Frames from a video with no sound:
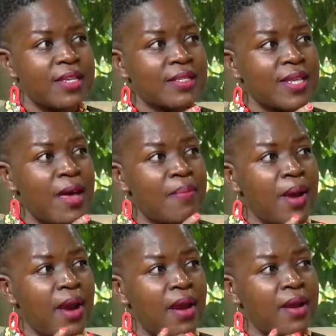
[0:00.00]

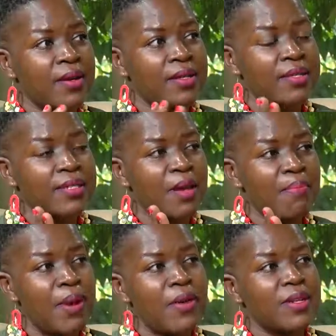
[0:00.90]
Some
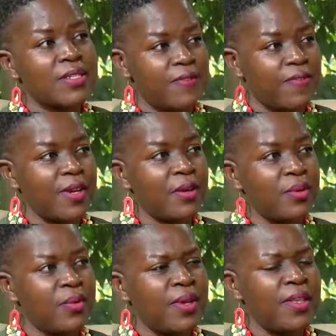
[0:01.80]
parents
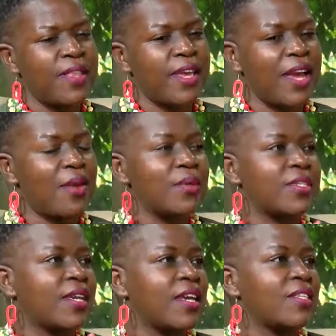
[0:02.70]
feel they
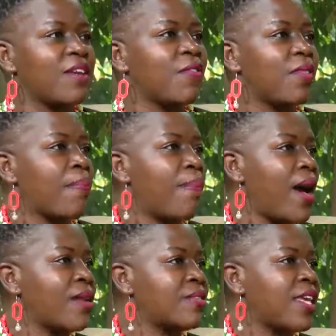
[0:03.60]
cannot cater for the
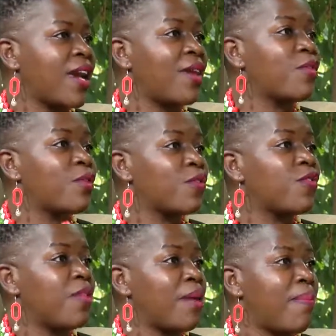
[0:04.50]
pads, they cannot look
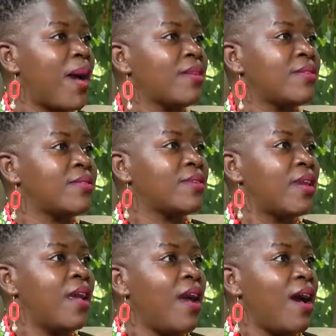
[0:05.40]
for the pads.
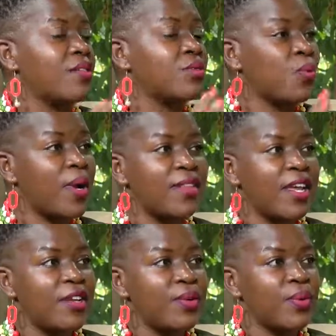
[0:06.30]
So what
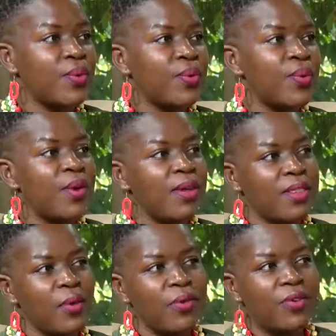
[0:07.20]
they do,
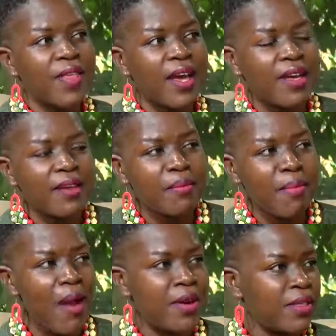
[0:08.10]
they would rather
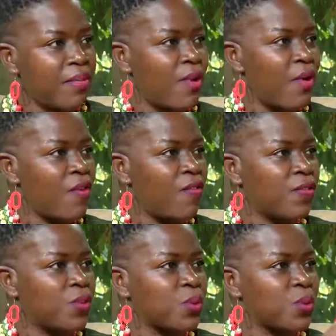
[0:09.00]
marry them
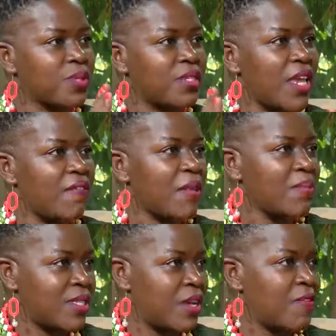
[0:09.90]
off to save
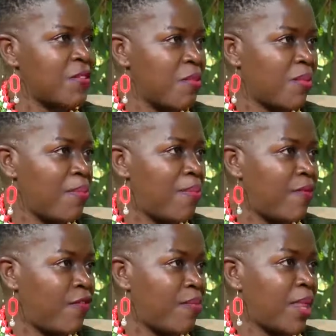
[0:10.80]
themselves from
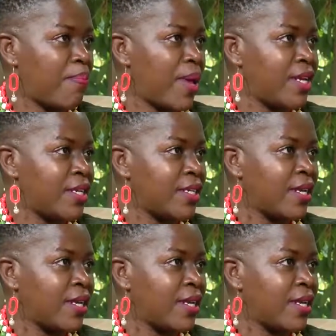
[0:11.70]
that burden.